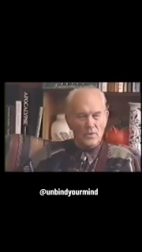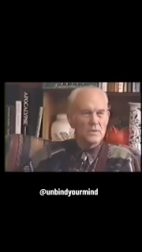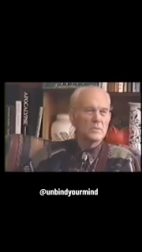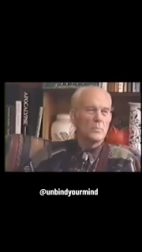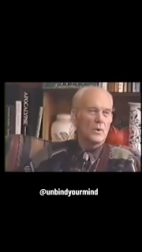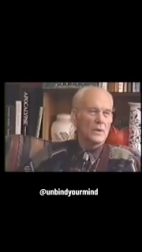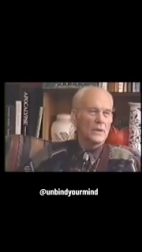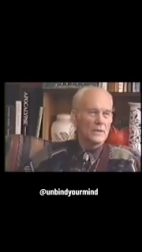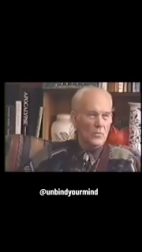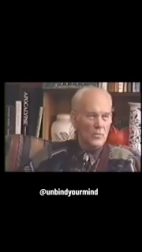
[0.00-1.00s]

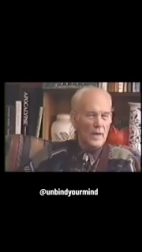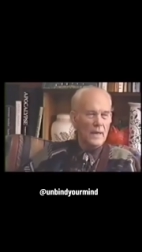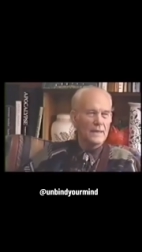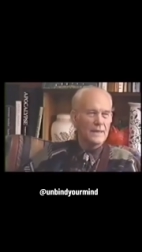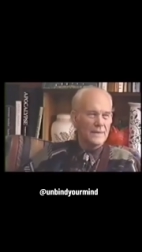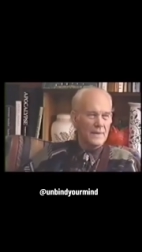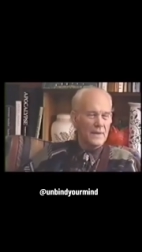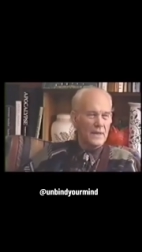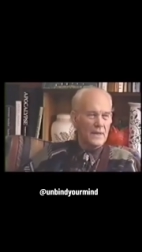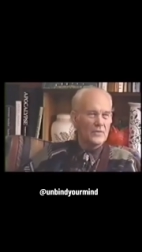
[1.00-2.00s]
spoiling, the rotting
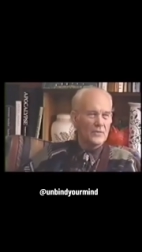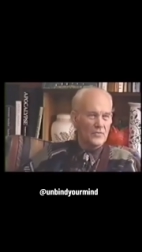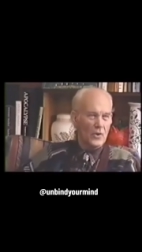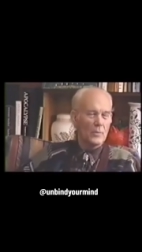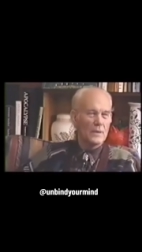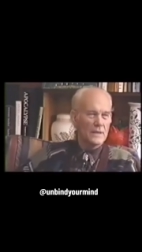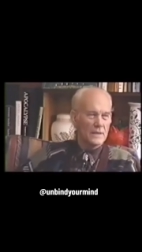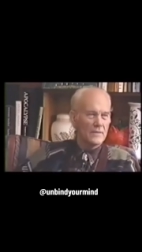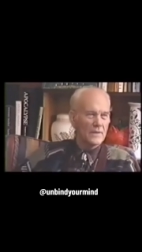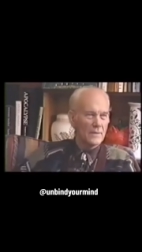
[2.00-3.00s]
of formerly
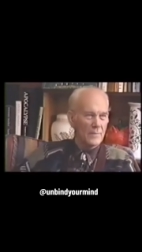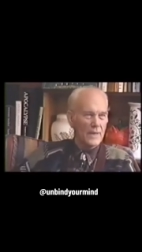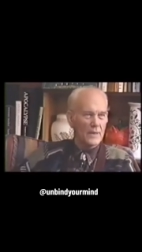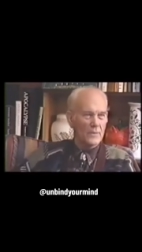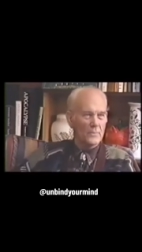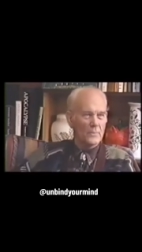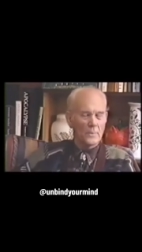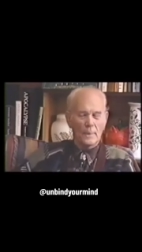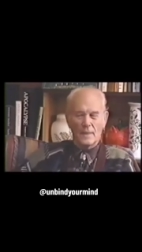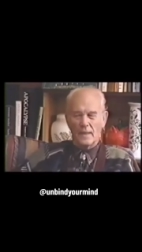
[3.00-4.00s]
living matter.
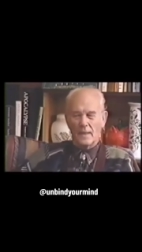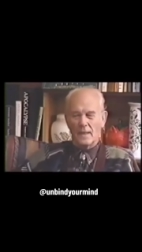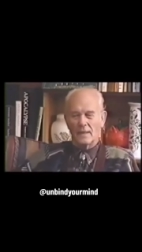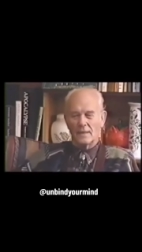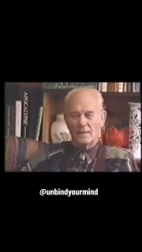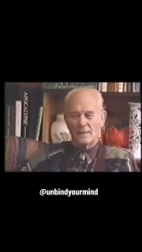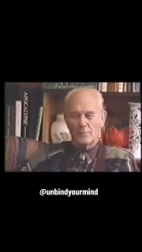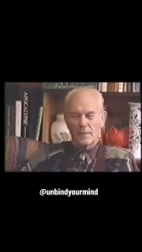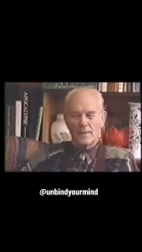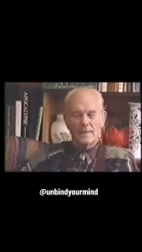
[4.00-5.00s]
And
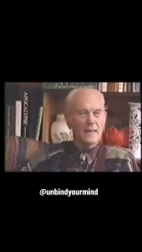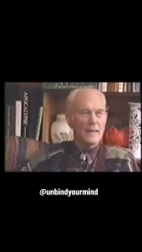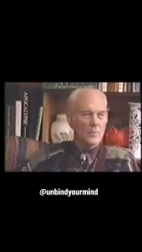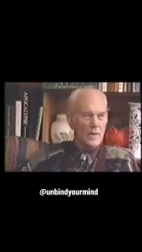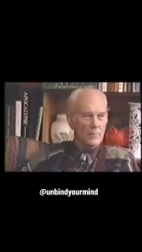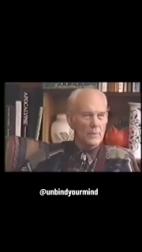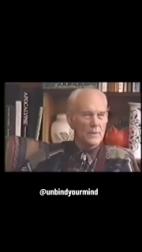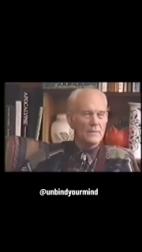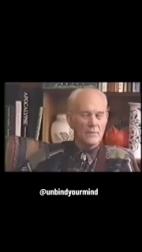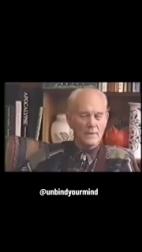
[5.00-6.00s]
playing the game
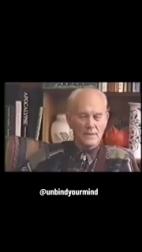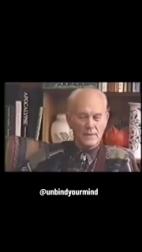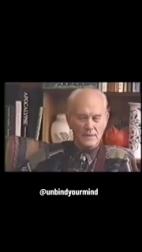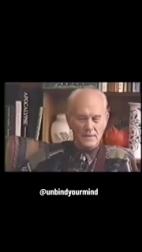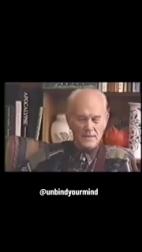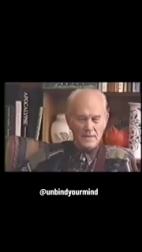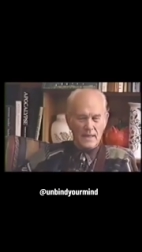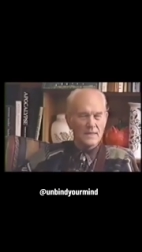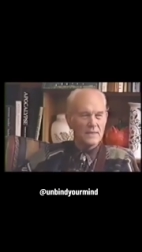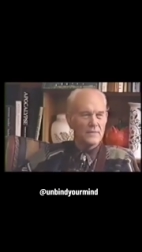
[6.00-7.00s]
properly, when this
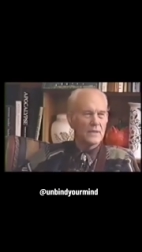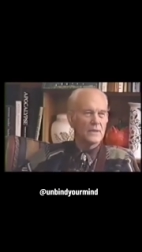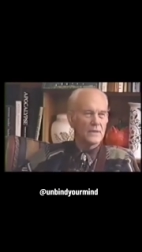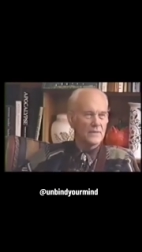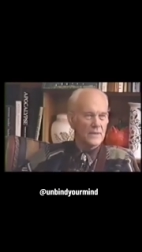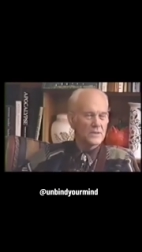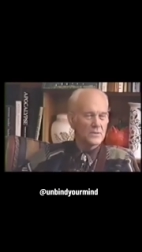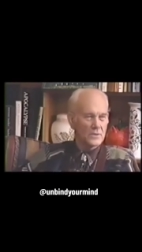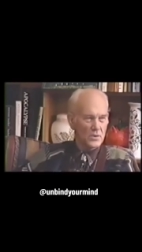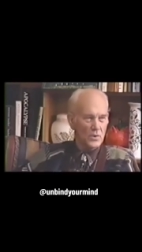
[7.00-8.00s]
scientific
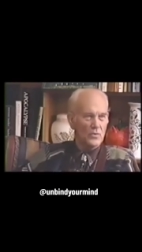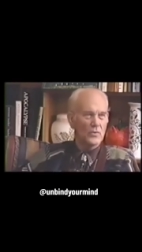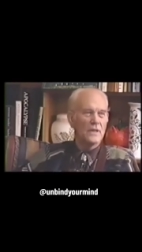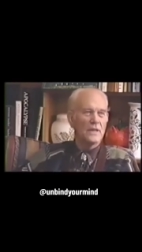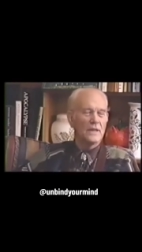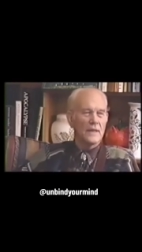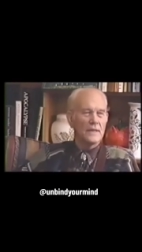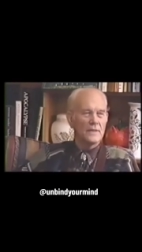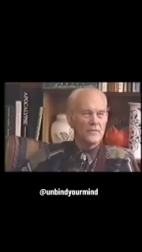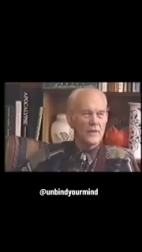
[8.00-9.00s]
convention was over,
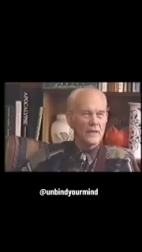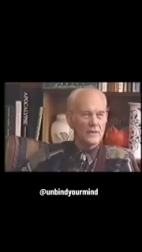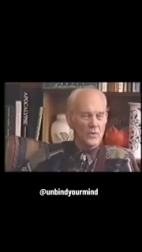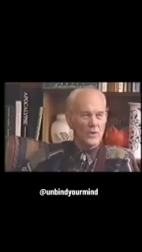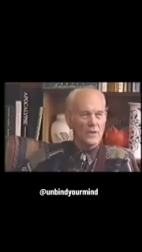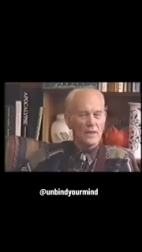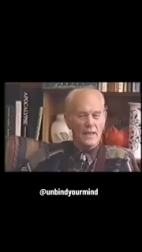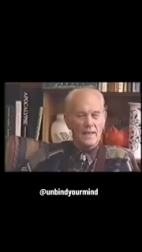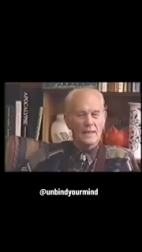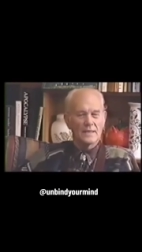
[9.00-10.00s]
they defined
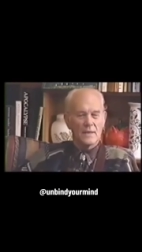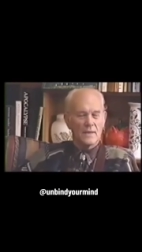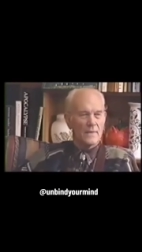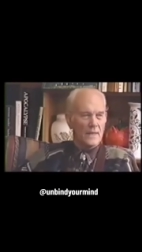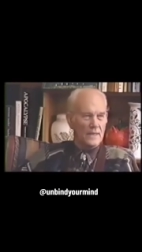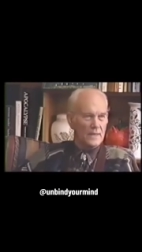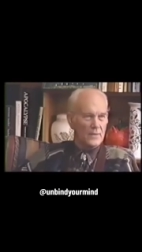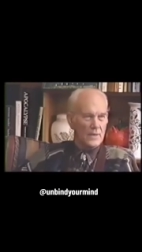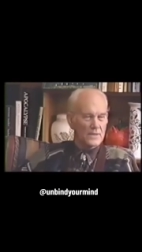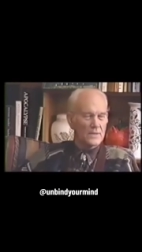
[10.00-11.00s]
oil as
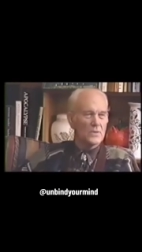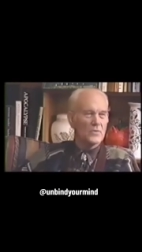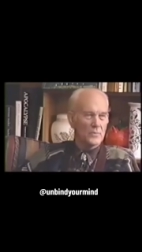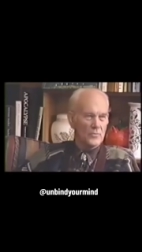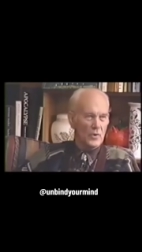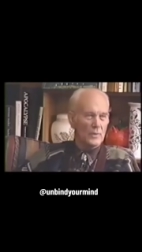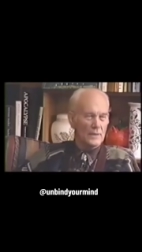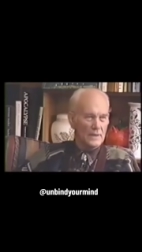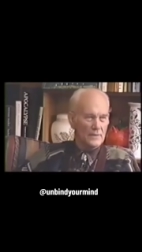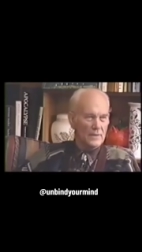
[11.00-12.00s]
the residue from
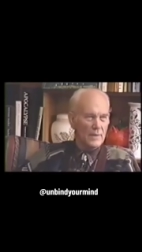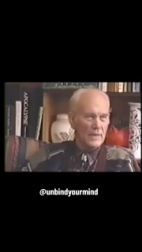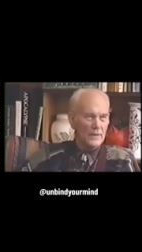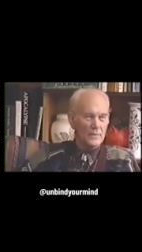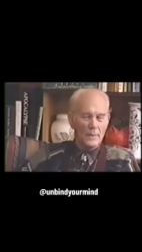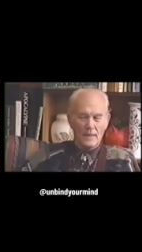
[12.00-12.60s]
formerly living matter.